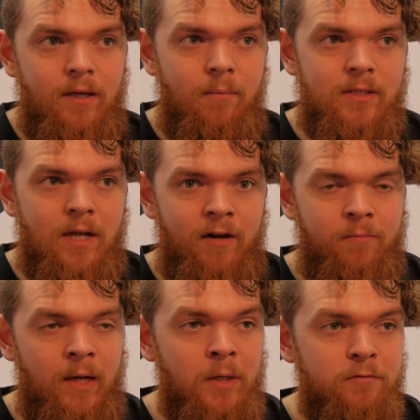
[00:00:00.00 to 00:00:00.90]
It's kind of
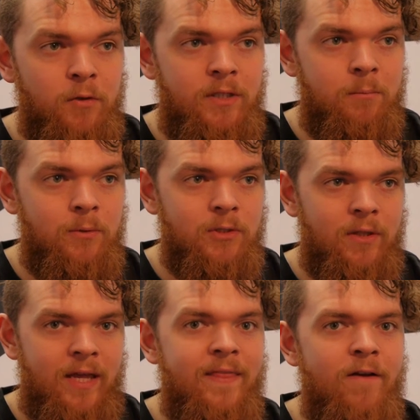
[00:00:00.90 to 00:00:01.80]
been unavoidable.
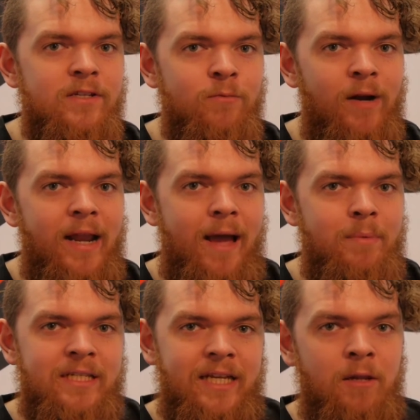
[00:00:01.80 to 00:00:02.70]
So there isn't really a
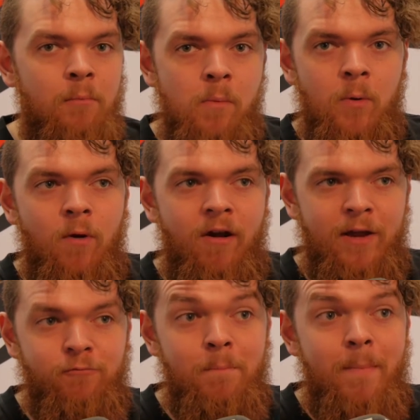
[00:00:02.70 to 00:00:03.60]
particular moment where I
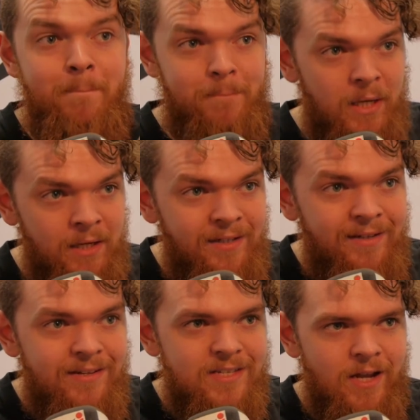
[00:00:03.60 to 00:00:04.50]
remember
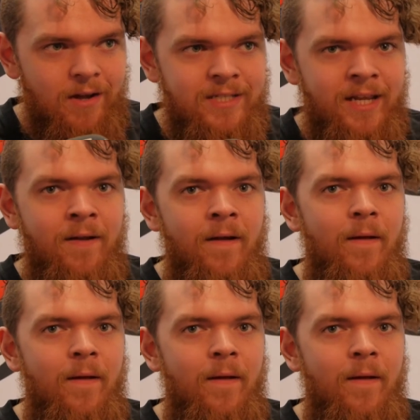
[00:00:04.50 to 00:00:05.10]
starting.